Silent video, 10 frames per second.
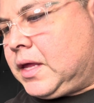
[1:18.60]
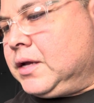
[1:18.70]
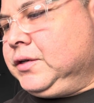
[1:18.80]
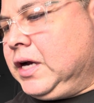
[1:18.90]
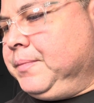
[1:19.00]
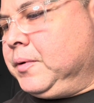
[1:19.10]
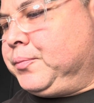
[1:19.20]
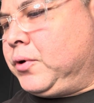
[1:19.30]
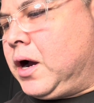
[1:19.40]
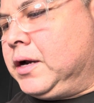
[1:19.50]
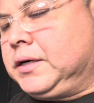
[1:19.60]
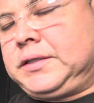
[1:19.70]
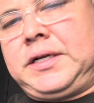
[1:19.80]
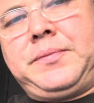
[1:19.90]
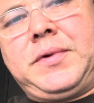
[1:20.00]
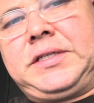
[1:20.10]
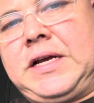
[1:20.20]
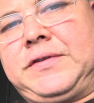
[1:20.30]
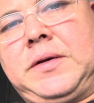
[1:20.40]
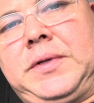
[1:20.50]
type of product. It must
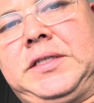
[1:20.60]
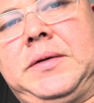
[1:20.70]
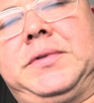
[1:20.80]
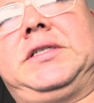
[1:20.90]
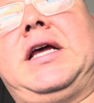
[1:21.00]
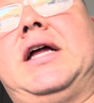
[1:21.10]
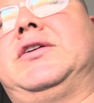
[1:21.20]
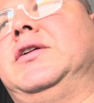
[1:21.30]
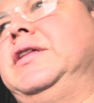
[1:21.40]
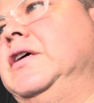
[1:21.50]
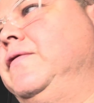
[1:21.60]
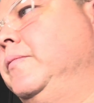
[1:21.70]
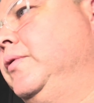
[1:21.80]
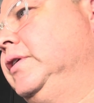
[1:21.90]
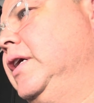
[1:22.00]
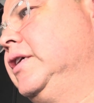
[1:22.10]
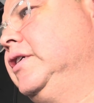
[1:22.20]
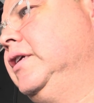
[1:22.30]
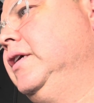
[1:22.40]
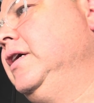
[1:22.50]
have something substantial in there for
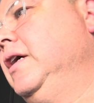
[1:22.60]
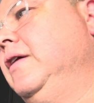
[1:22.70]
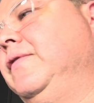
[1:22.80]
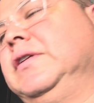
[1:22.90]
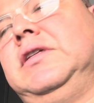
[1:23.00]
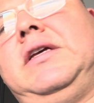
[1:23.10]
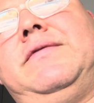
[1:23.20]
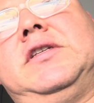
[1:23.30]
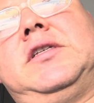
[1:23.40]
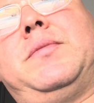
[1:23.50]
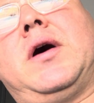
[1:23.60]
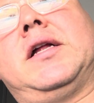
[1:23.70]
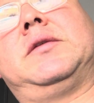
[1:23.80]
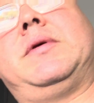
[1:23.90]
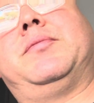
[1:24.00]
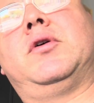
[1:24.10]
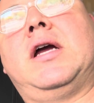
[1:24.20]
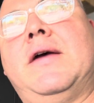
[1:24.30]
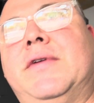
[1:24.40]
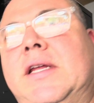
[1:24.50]
protection. If it's leaving spots, people are
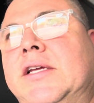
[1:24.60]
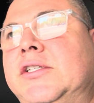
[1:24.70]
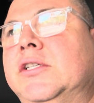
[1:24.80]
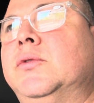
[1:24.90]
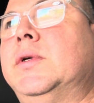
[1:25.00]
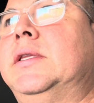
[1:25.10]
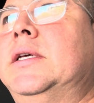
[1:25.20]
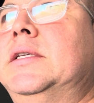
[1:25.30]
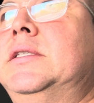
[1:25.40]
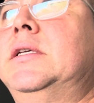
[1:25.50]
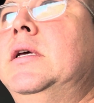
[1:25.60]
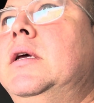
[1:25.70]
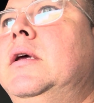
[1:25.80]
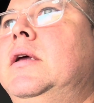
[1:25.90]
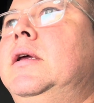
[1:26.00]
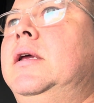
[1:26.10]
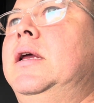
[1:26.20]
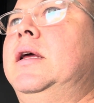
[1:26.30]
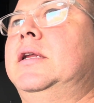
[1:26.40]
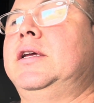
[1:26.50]
having issues with this.
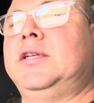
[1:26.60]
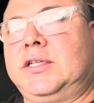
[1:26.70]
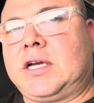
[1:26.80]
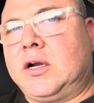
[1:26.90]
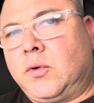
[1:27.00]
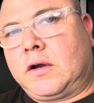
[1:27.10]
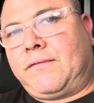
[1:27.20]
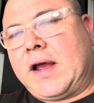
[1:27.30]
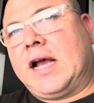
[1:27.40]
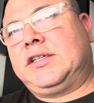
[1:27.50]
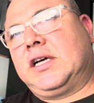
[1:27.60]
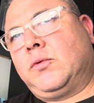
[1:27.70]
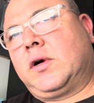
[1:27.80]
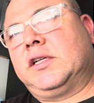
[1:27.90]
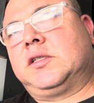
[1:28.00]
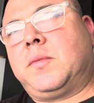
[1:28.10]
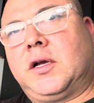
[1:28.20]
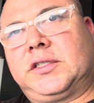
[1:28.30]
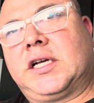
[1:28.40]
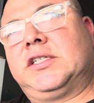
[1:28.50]
And you just got to work fast. You got to work in small
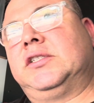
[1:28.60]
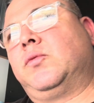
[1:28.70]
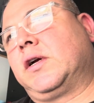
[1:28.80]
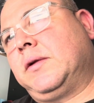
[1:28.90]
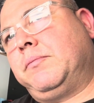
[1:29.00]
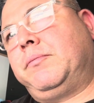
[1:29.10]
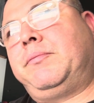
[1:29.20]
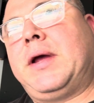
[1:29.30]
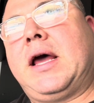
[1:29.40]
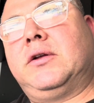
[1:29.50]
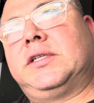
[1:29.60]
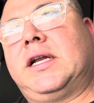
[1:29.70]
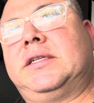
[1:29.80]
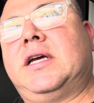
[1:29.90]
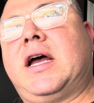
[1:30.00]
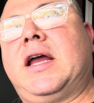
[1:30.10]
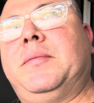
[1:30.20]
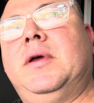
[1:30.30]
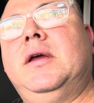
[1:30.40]
sections, working panels at a time.